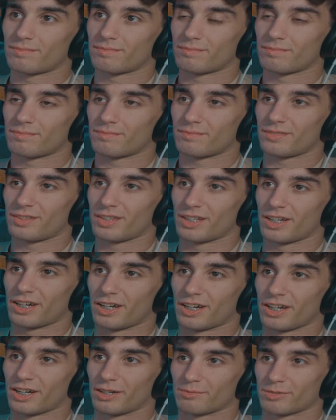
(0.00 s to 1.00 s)
Nah,
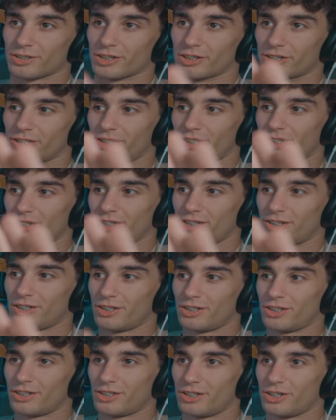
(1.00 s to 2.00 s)
I'm good.
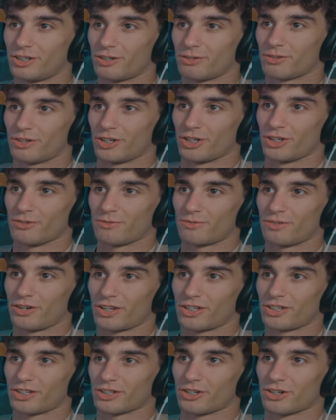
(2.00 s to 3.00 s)
What, are you
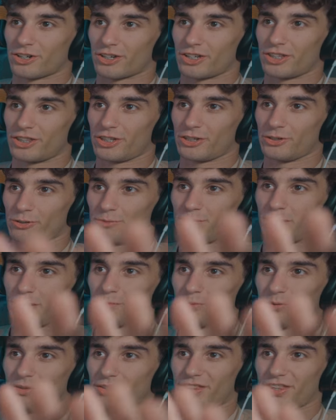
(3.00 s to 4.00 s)
fucking cooking the old
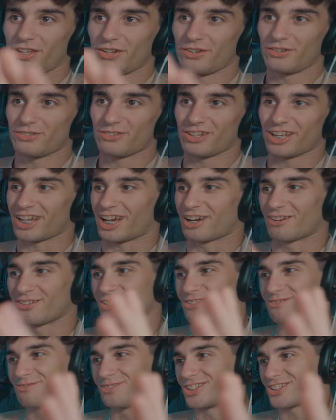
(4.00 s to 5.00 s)
people in there? Like, I wouldn't
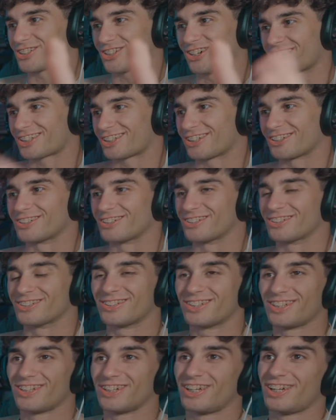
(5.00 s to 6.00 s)
be shocked at all
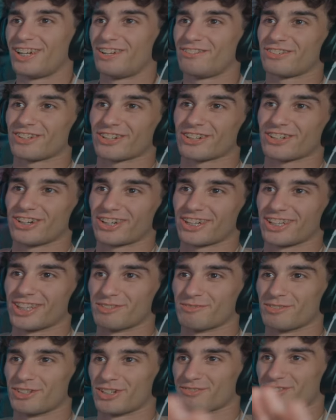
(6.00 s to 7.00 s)
if you're cooking them and
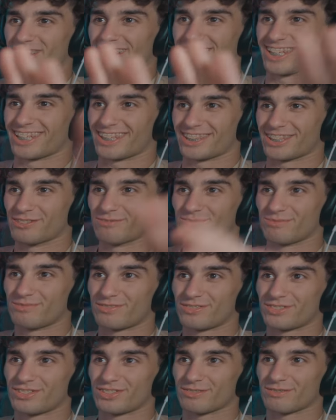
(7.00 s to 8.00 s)
you're about to eat them,
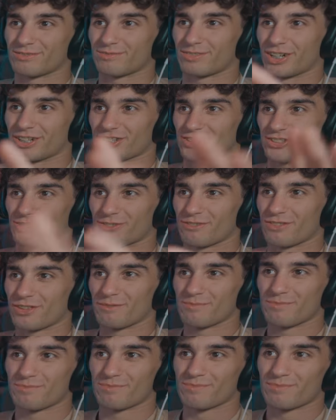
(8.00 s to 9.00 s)
but I serve
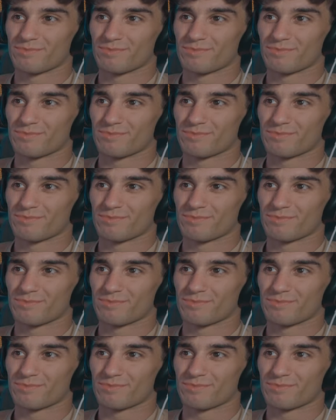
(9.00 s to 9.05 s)
them.